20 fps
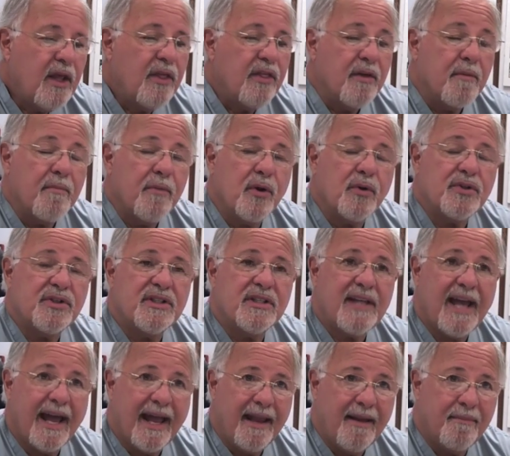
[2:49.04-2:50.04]
The most
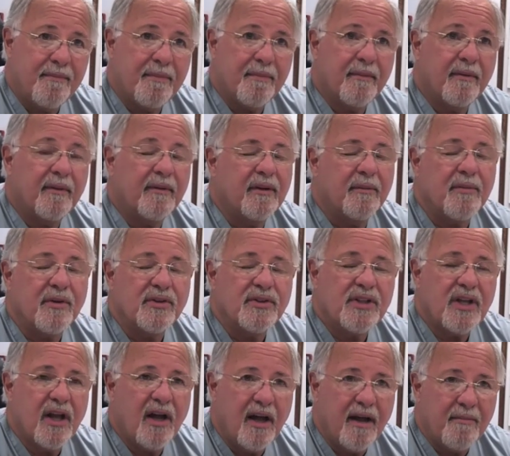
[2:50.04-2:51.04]
type, the
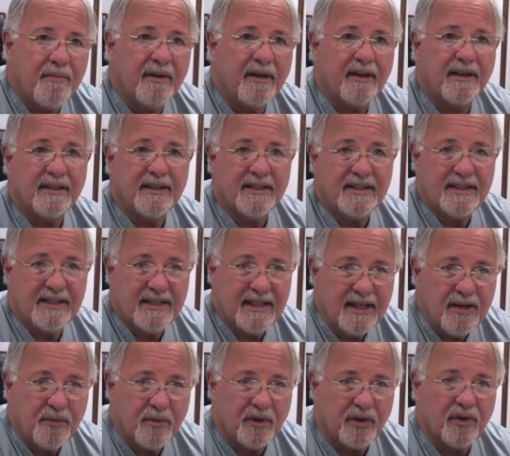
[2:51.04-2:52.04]
most common
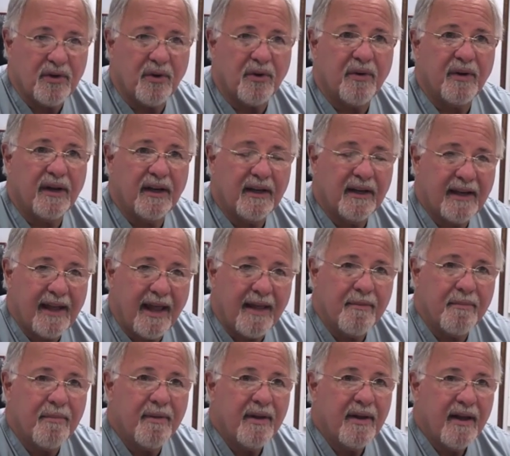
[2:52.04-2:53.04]
secretory
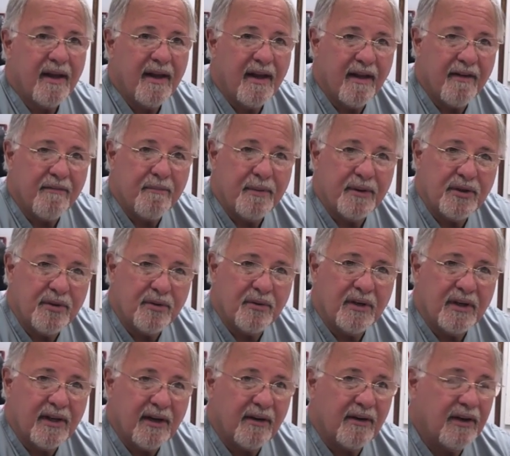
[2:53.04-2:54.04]
type of
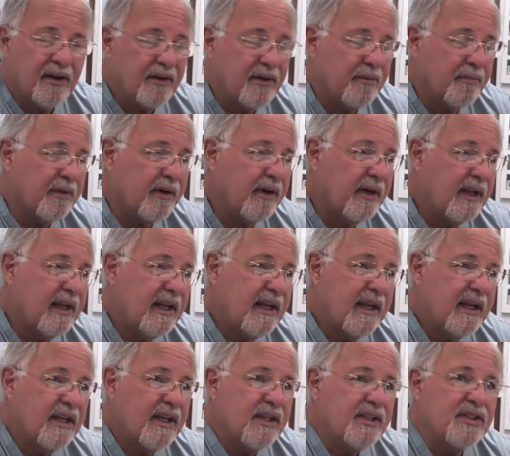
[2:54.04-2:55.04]
pituitary tumor
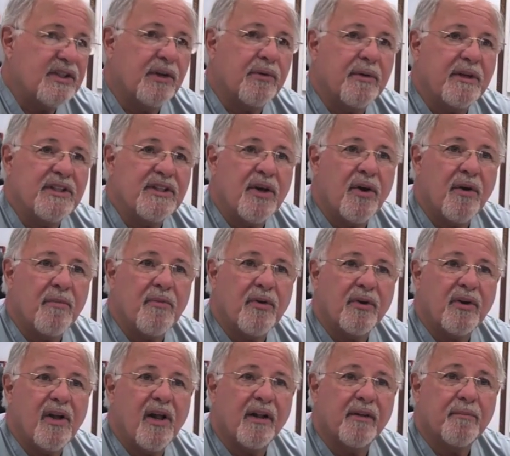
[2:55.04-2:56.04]
secretes a
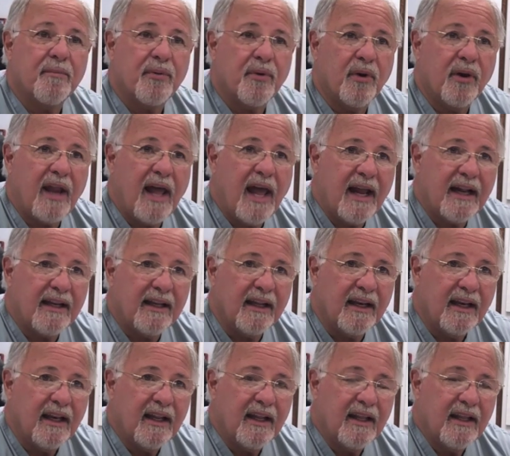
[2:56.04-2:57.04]
hormone called
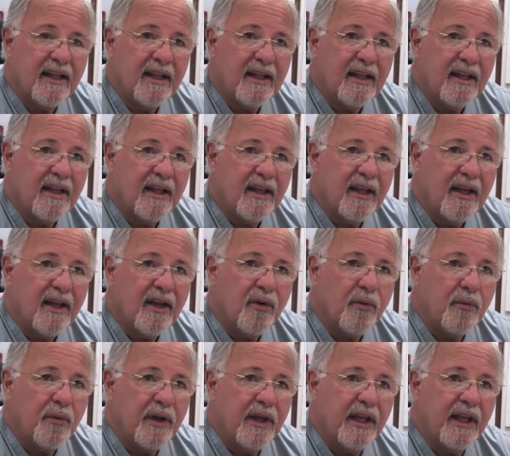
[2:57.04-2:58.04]
prolactin,
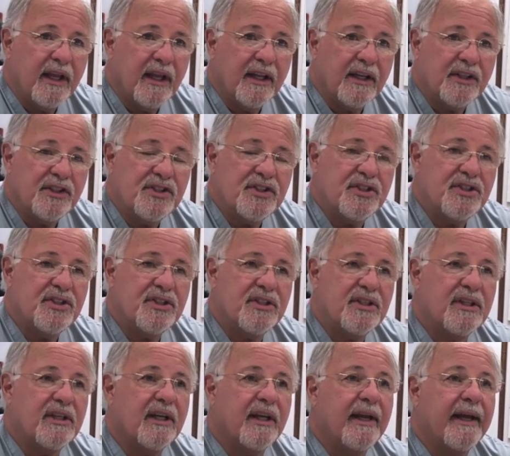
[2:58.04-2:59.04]

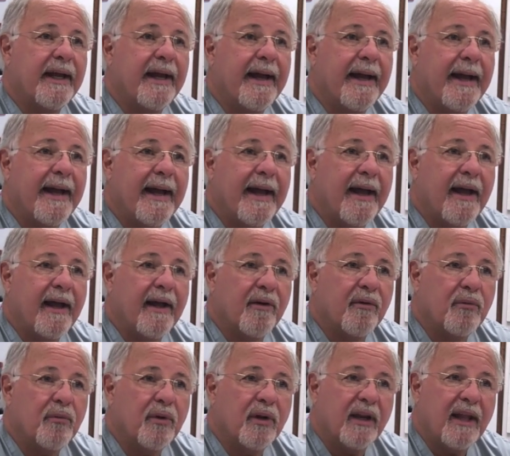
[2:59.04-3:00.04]
which uh,
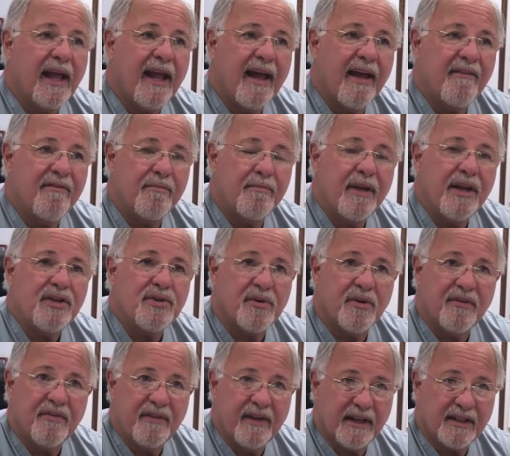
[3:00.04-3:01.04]
will have major
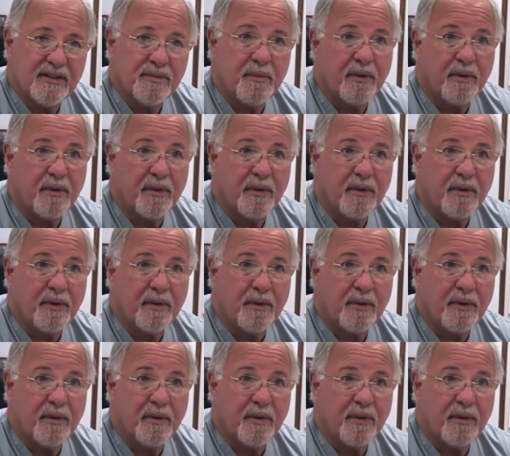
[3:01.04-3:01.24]
effects,